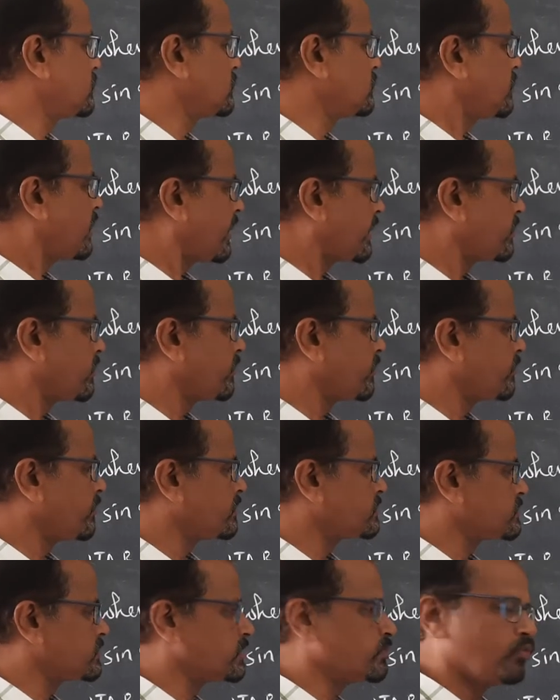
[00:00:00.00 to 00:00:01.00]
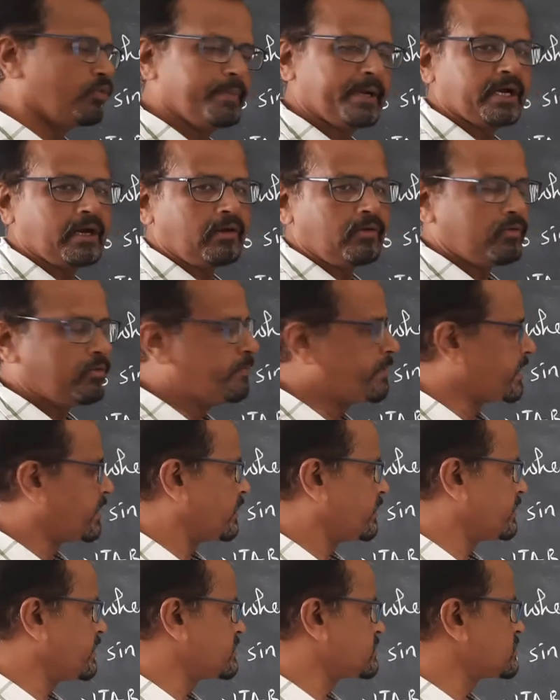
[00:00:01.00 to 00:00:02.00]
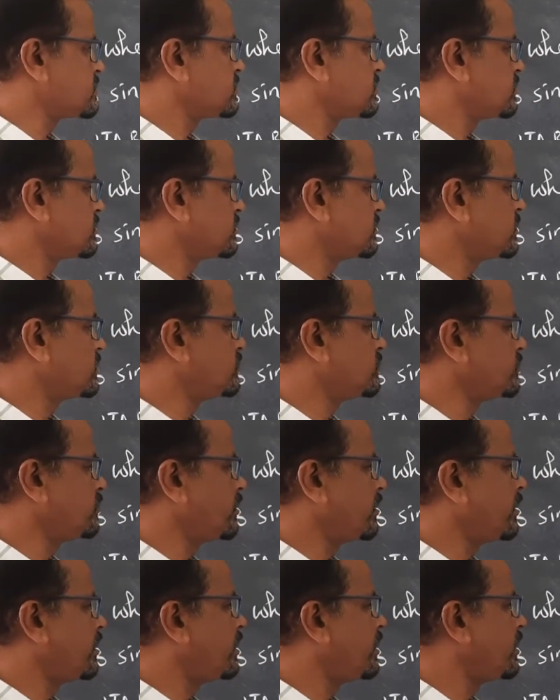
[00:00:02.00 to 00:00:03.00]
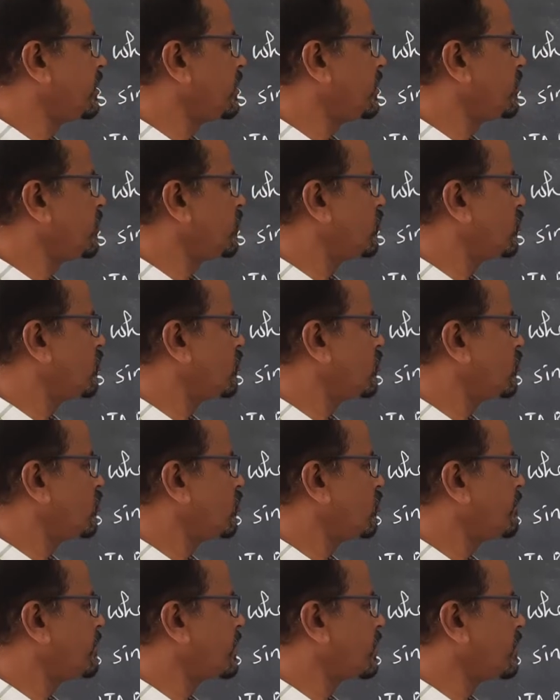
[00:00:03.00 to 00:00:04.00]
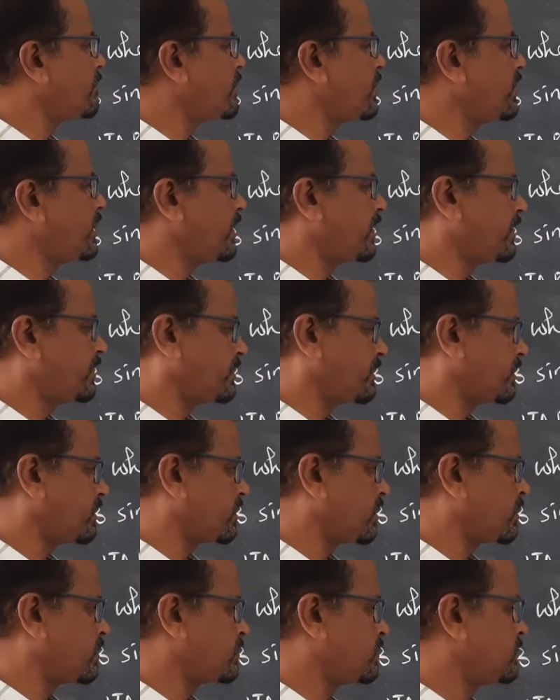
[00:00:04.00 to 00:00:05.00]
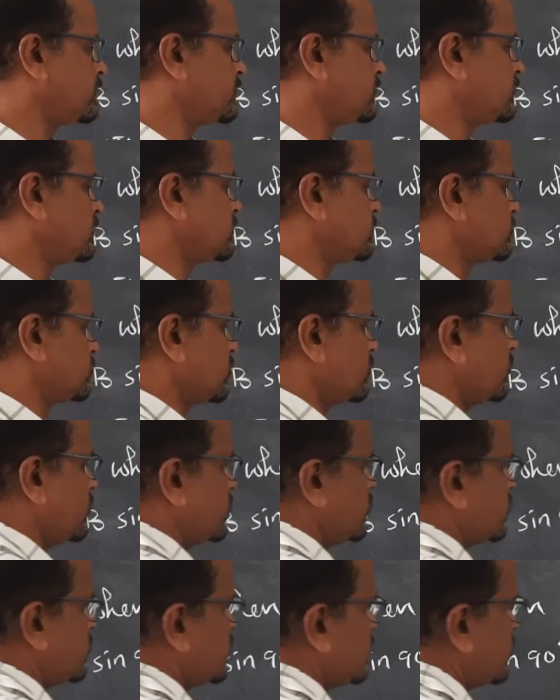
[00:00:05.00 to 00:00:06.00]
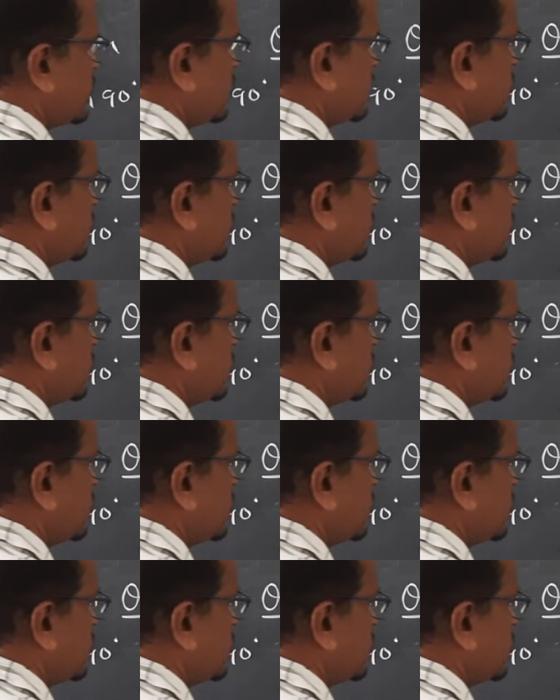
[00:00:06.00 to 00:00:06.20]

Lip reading: angular velocity omega, yes, into d omega by d theta. So